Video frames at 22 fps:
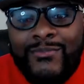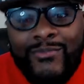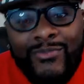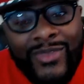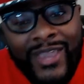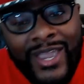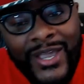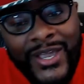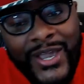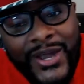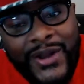
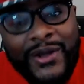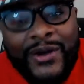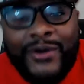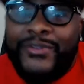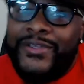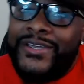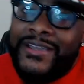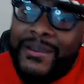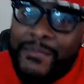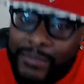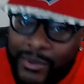your
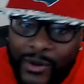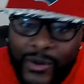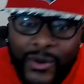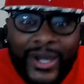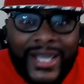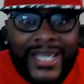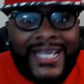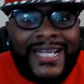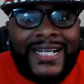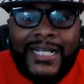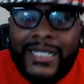boy
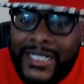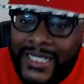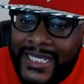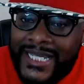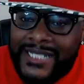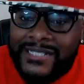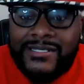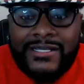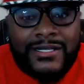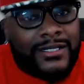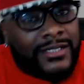get
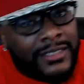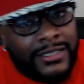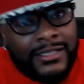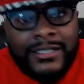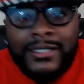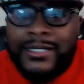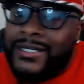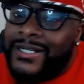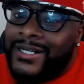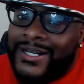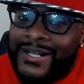to
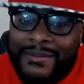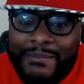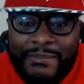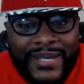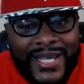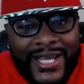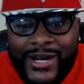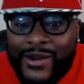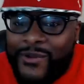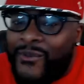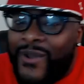being
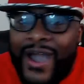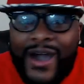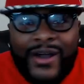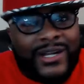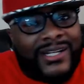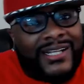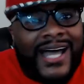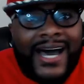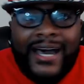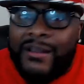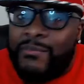around a
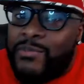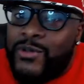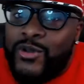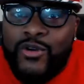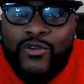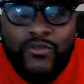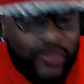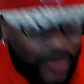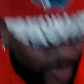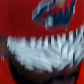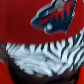lot of
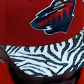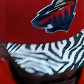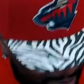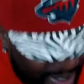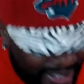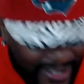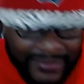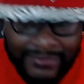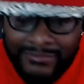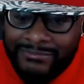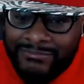beautiful women.
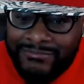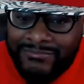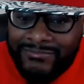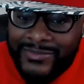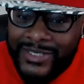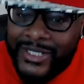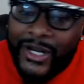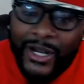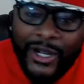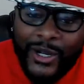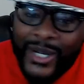
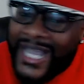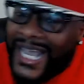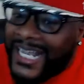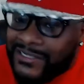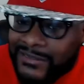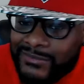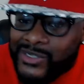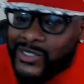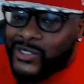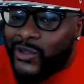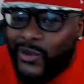I got some
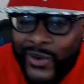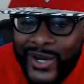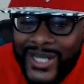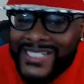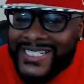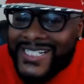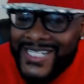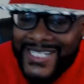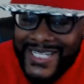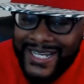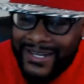stories that's
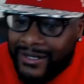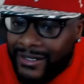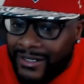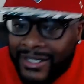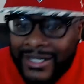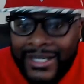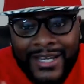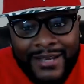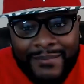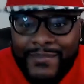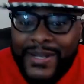here.
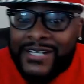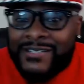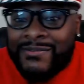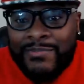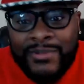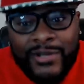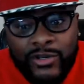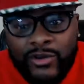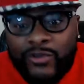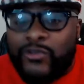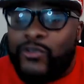Meet some
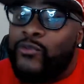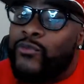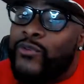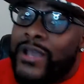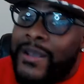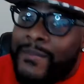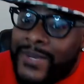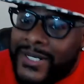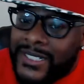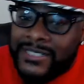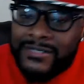beautiful
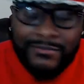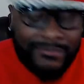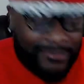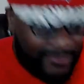women, some